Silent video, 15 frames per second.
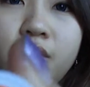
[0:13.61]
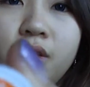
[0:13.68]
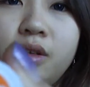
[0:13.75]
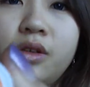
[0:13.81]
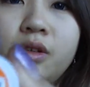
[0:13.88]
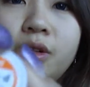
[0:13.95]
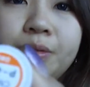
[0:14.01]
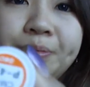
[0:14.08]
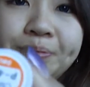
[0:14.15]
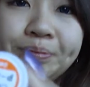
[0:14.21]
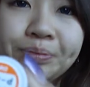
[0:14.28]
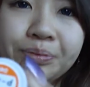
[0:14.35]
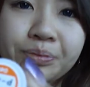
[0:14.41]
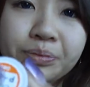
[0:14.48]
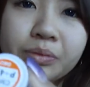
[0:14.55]
little
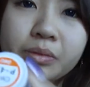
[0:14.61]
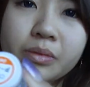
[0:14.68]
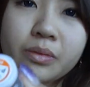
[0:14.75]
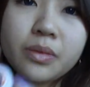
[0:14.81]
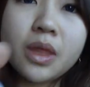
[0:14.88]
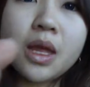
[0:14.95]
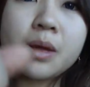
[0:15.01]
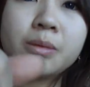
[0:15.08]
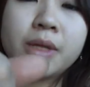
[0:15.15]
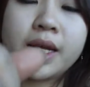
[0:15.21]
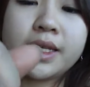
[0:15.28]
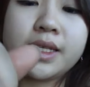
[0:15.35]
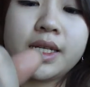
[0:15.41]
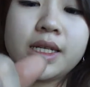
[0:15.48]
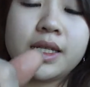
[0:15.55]

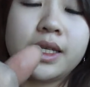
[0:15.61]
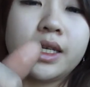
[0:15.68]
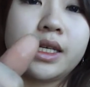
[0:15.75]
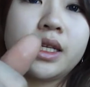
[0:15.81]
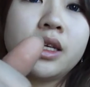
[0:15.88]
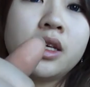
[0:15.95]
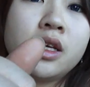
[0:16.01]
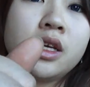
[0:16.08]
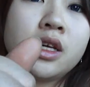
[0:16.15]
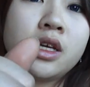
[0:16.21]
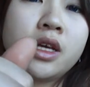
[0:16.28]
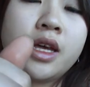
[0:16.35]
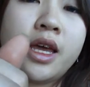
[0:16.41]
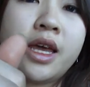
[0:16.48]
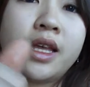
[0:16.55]
plastic lid,
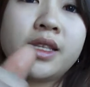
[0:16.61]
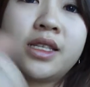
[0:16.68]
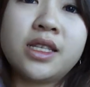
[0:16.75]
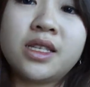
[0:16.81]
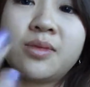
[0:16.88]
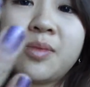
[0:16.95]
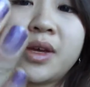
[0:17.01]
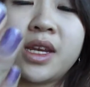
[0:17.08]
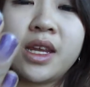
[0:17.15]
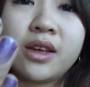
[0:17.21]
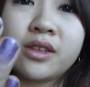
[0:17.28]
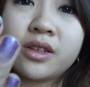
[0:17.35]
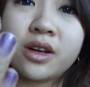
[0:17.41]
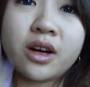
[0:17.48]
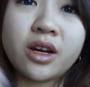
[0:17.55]
and since my
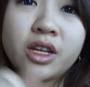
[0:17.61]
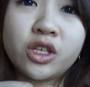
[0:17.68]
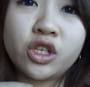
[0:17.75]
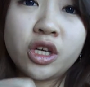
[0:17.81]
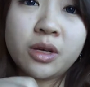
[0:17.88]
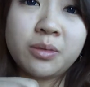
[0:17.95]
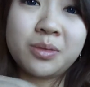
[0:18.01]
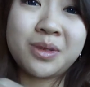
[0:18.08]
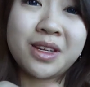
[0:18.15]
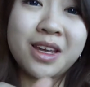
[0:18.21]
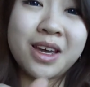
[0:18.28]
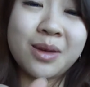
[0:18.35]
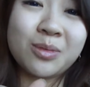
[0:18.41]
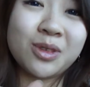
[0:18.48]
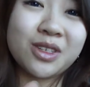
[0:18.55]
nails are already chipped,
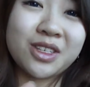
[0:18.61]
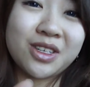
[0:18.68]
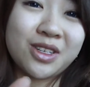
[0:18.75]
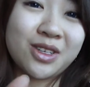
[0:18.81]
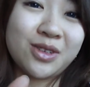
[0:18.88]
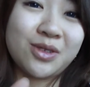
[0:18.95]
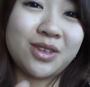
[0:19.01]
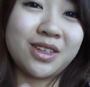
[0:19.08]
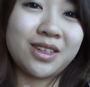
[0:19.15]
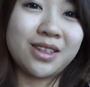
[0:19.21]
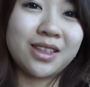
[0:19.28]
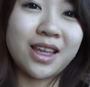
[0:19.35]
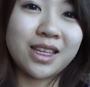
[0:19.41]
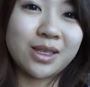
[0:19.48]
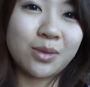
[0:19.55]
I'm just going to do it.
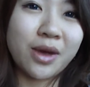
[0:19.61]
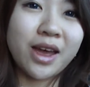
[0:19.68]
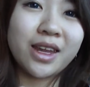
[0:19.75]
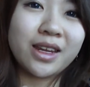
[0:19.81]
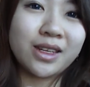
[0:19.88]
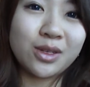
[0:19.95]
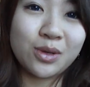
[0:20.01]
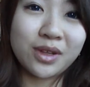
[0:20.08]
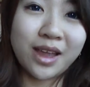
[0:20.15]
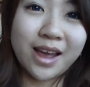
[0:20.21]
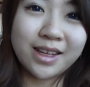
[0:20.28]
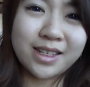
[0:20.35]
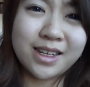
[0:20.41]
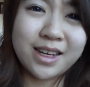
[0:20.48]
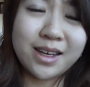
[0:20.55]
That's why I didn't do it
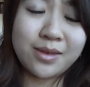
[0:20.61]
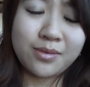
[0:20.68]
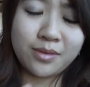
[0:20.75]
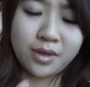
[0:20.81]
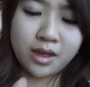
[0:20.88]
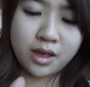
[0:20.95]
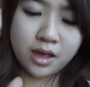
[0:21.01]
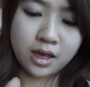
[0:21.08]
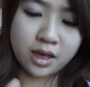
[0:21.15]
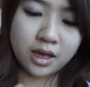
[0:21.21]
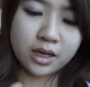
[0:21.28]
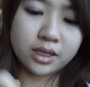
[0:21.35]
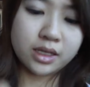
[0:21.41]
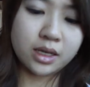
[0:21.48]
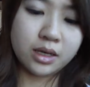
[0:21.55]
last time,
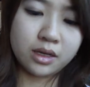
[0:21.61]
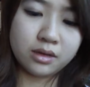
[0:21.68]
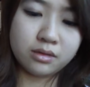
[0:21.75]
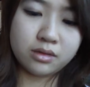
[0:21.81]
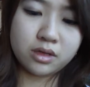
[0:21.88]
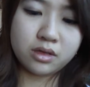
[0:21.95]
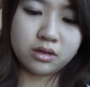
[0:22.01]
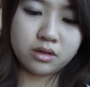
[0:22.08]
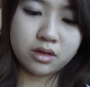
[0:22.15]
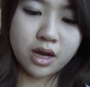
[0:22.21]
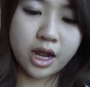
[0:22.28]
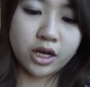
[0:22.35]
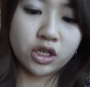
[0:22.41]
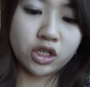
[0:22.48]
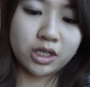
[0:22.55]
because I
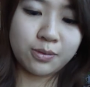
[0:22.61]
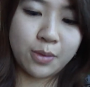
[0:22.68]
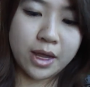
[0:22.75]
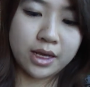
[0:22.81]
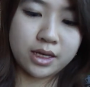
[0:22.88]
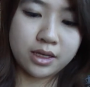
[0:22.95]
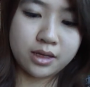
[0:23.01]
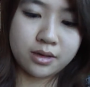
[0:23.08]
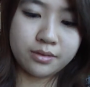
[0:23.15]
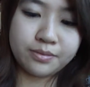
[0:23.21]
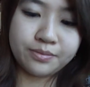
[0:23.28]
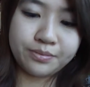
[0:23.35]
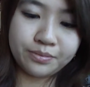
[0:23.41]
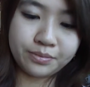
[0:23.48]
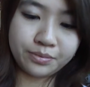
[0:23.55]
just painted them.
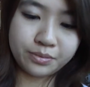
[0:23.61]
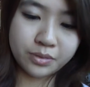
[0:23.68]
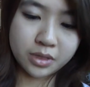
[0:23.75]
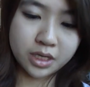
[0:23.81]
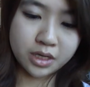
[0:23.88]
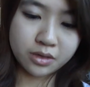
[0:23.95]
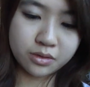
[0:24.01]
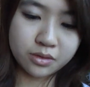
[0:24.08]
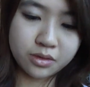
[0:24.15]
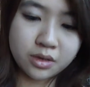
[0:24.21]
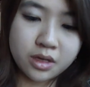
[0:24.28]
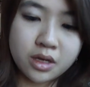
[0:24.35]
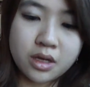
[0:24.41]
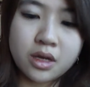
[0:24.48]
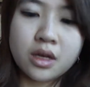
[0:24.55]
Now,
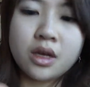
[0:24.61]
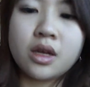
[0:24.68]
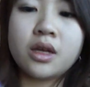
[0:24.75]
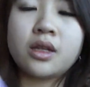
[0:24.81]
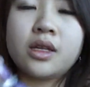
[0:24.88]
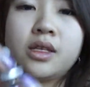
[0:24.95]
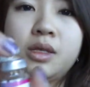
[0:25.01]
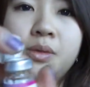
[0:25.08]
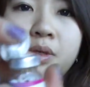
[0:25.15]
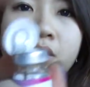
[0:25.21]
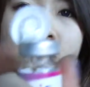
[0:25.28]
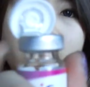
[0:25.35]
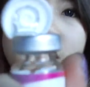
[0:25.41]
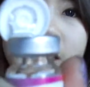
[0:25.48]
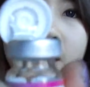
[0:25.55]
this is what
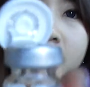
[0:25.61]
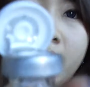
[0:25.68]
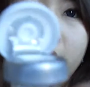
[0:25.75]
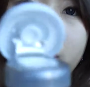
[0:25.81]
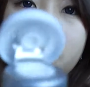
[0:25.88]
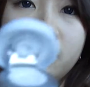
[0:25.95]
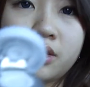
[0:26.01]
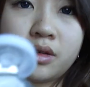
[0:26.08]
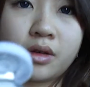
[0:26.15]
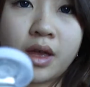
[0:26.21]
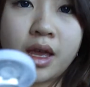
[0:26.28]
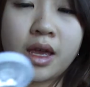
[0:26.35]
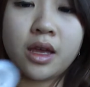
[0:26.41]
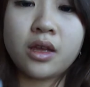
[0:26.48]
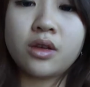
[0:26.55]
you're going to get,
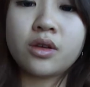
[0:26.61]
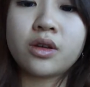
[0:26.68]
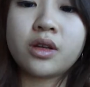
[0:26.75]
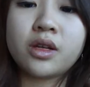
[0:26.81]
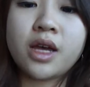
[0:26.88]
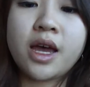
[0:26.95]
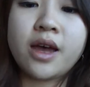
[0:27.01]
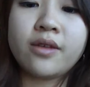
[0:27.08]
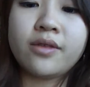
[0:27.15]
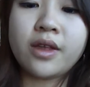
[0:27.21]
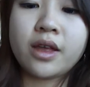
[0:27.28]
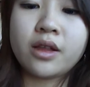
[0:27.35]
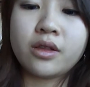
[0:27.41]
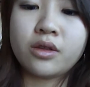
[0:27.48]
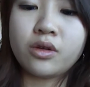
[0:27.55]
okay? You're going to have
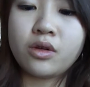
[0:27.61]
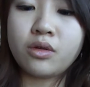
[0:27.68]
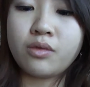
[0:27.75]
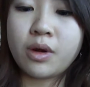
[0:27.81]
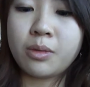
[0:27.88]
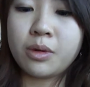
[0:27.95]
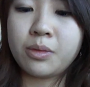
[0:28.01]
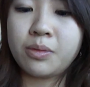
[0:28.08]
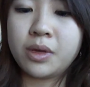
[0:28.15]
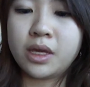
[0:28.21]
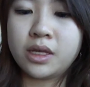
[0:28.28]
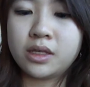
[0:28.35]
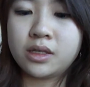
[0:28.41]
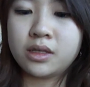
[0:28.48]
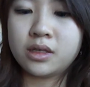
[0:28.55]
like a little rubber
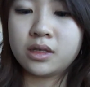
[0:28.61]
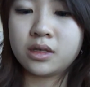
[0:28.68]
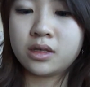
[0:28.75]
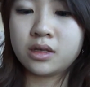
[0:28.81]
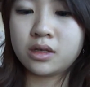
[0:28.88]
piece.